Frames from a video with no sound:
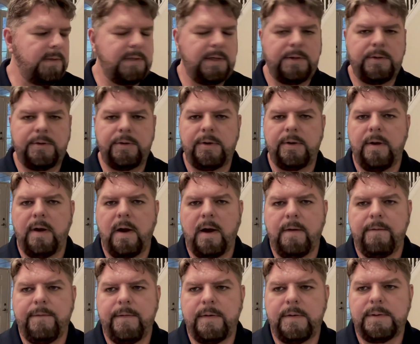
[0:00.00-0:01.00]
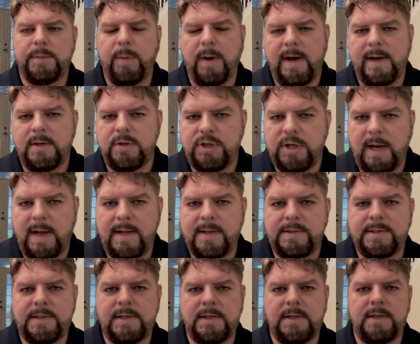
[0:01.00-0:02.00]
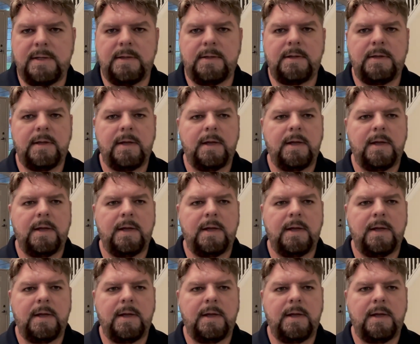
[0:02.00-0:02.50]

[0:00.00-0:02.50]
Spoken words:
Tendered an offer to Brian Johnson.